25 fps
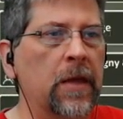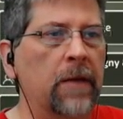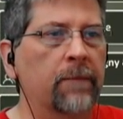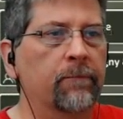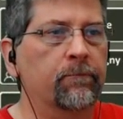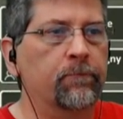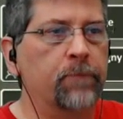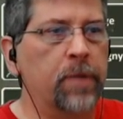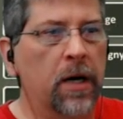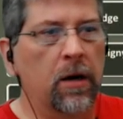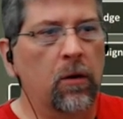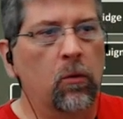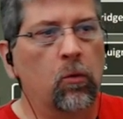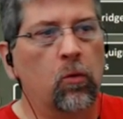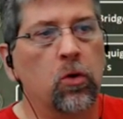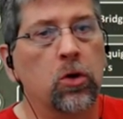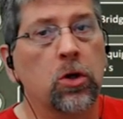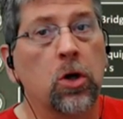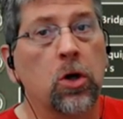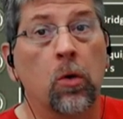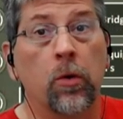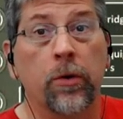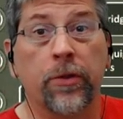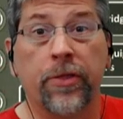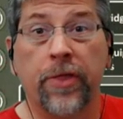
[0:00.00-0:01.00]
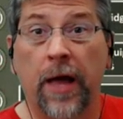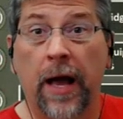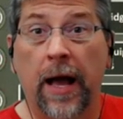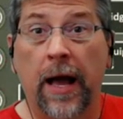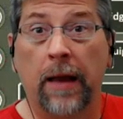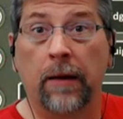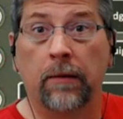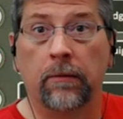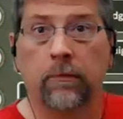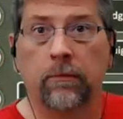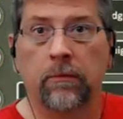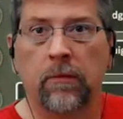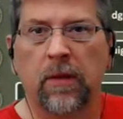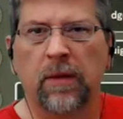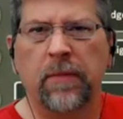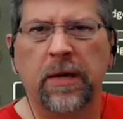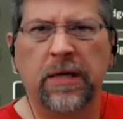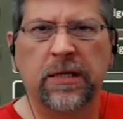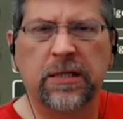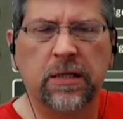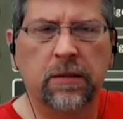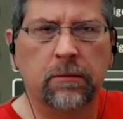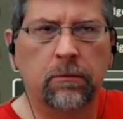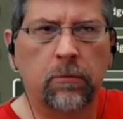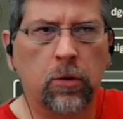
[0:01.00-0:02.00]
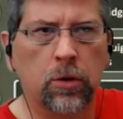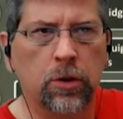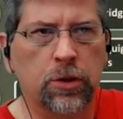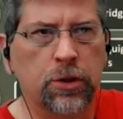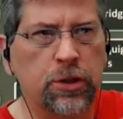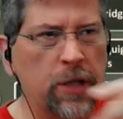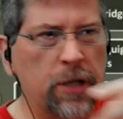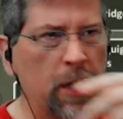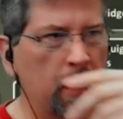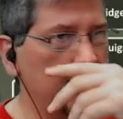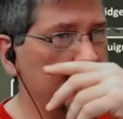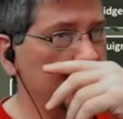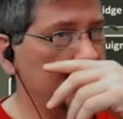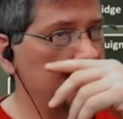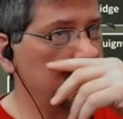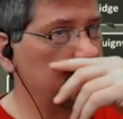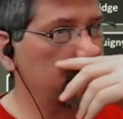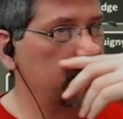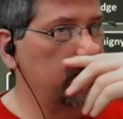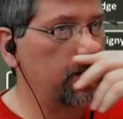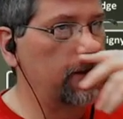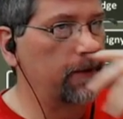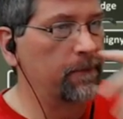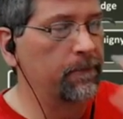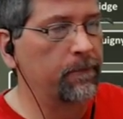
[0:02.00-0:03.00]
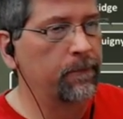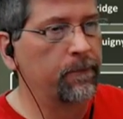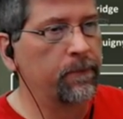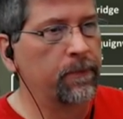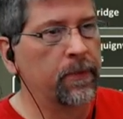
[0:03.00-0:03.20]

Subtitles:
but we'll go with that. That makes it a more challenging game.